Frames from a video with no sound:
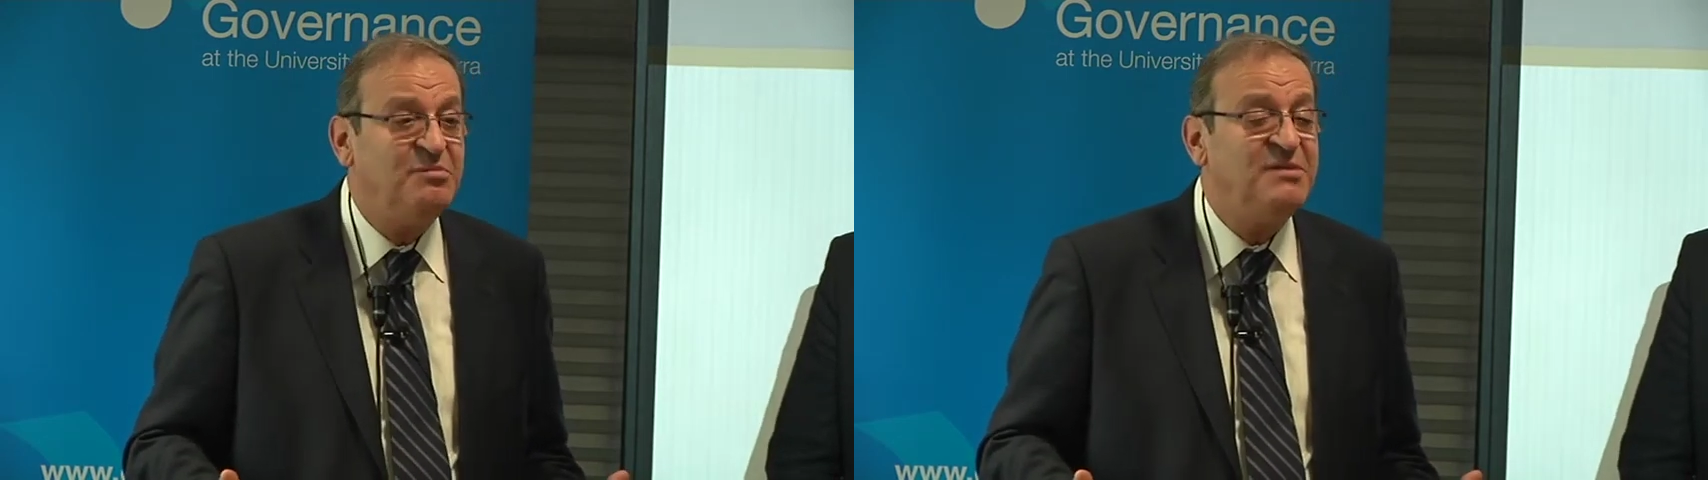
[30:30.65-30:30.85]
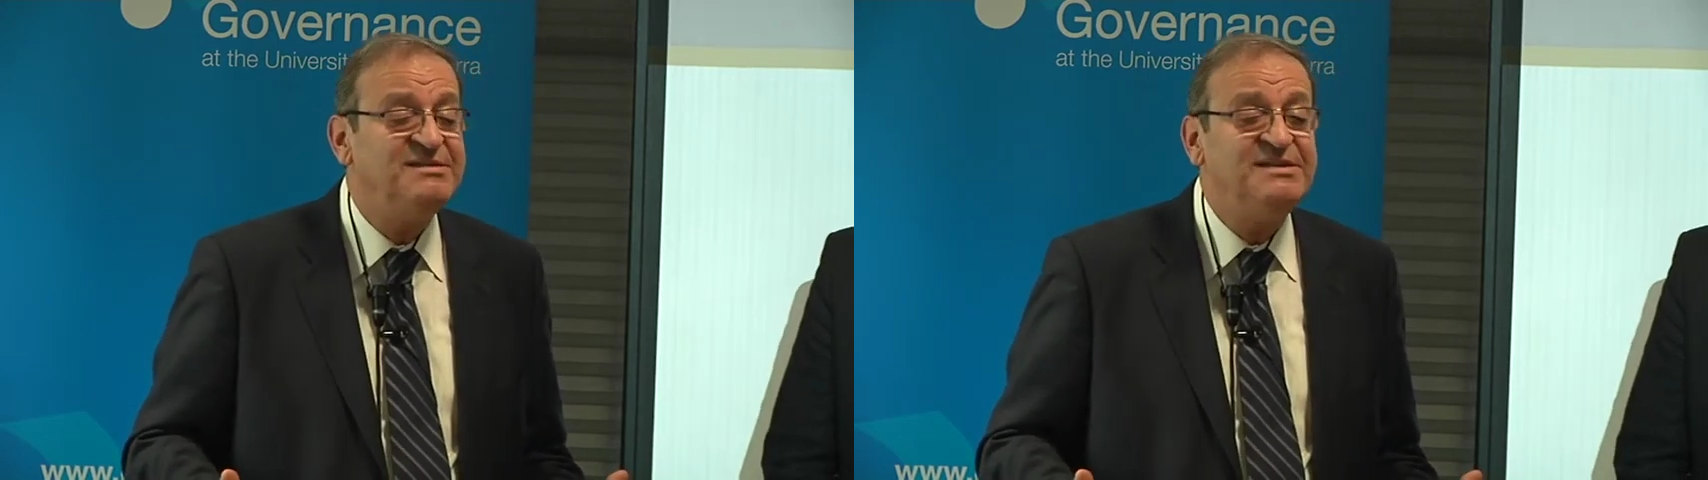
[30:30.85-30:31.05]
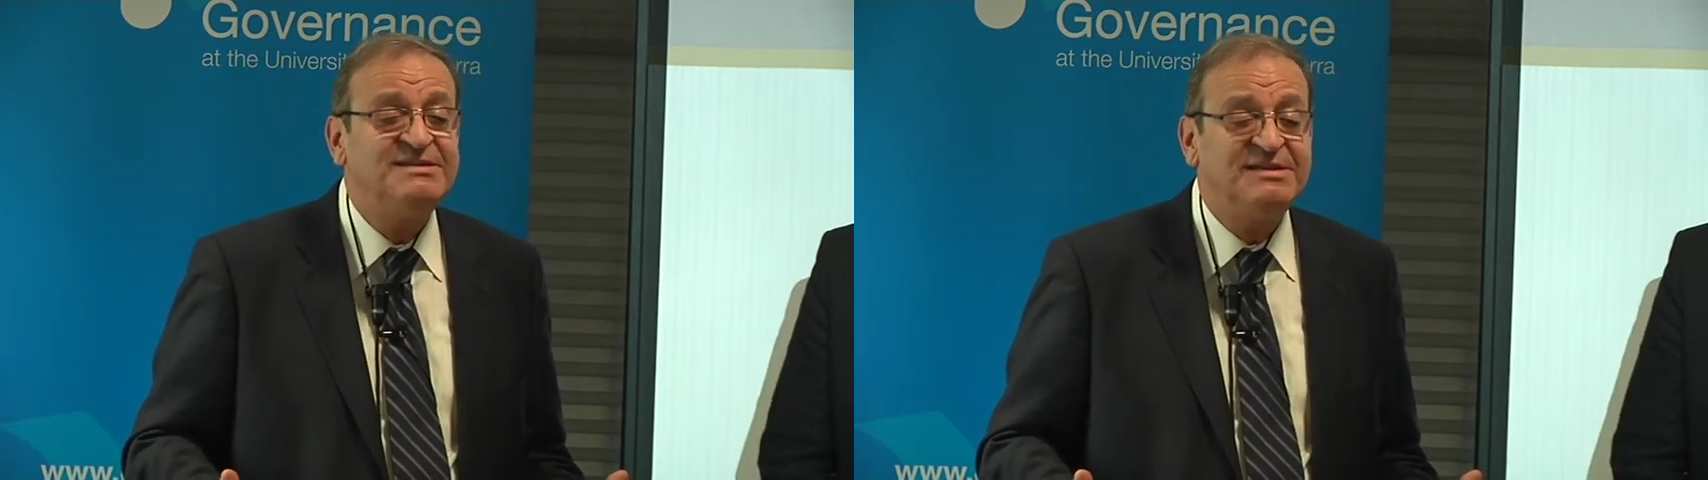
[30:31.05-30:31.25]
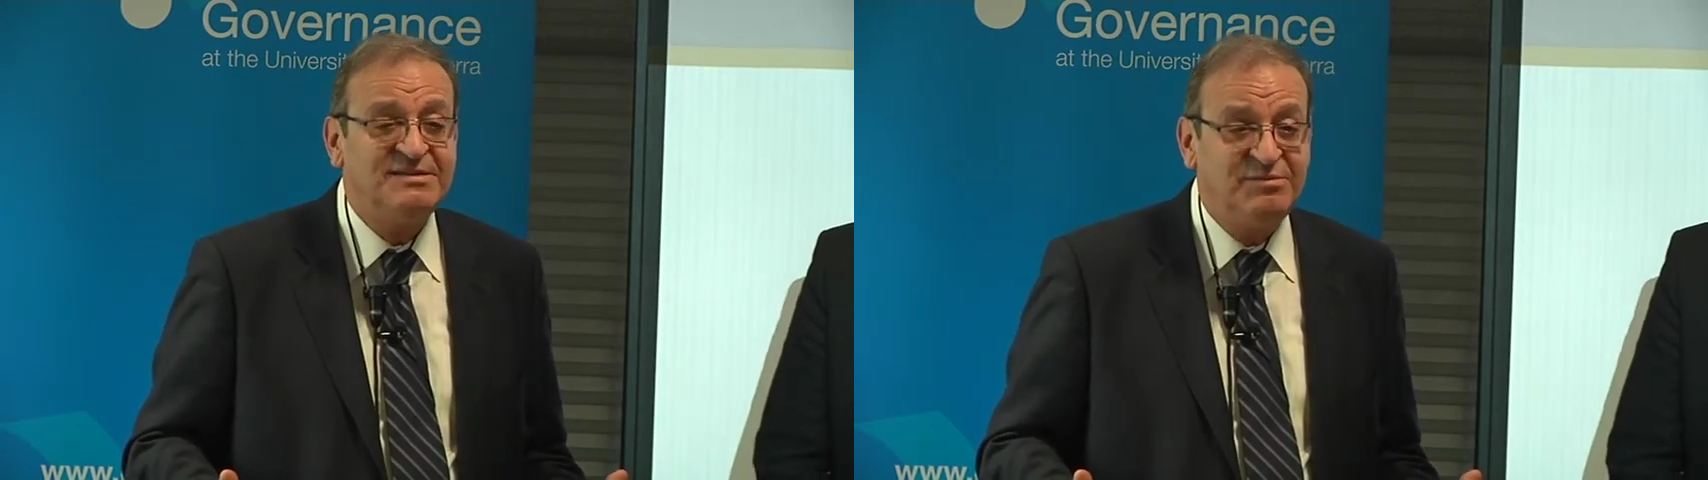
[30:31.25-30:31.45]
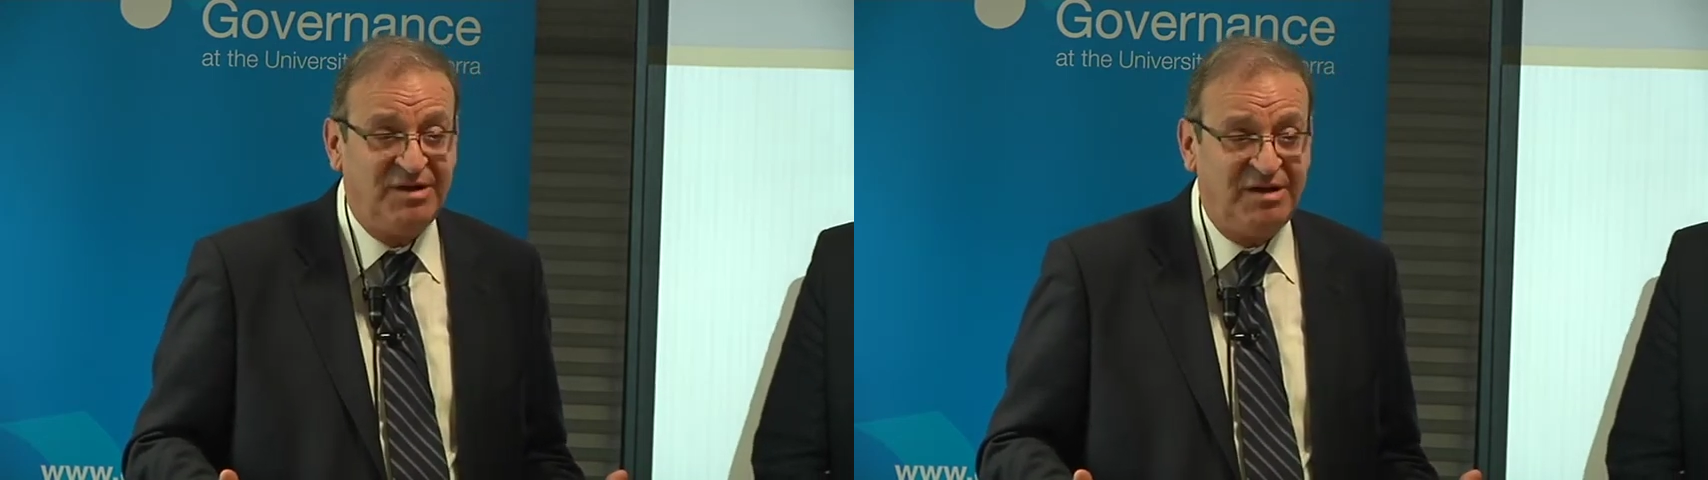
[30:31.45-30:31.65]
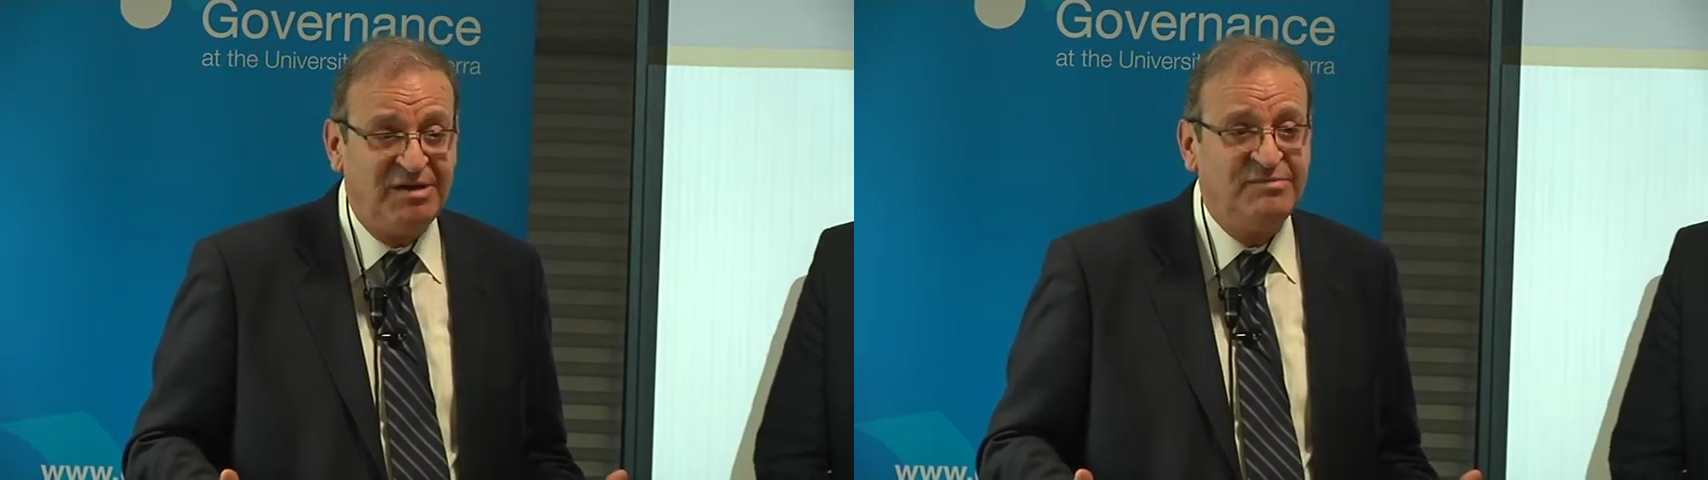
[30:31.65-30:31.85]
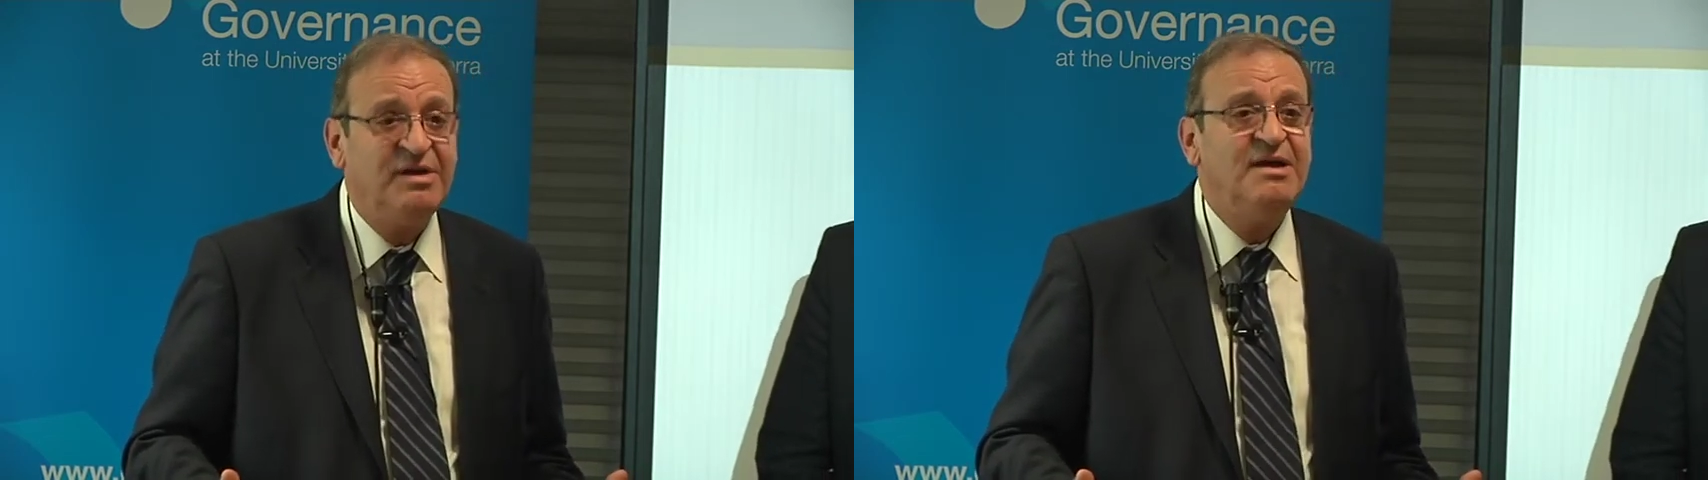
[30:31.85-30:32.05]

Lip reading: From 1965